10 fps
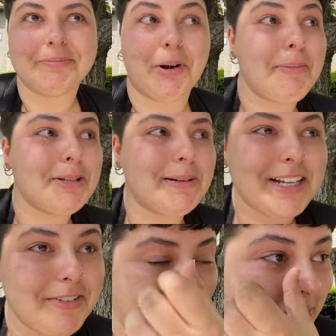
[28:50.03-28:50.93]
I promised
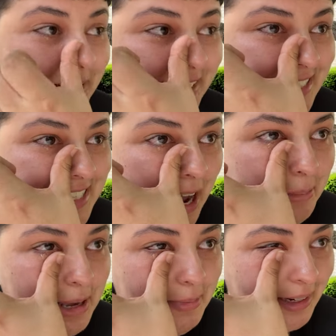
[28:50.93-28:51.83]
myself I wouldn't get
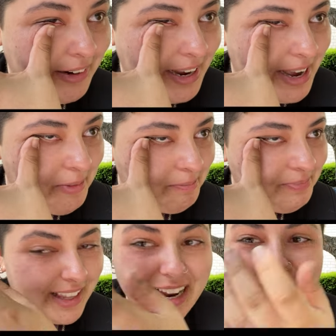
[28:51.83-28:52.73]
sappy, but here I
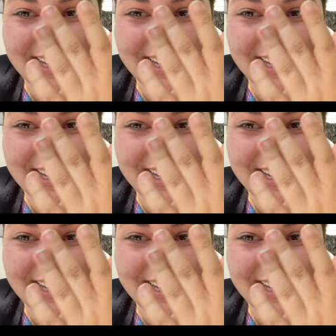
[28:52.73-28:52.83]
am.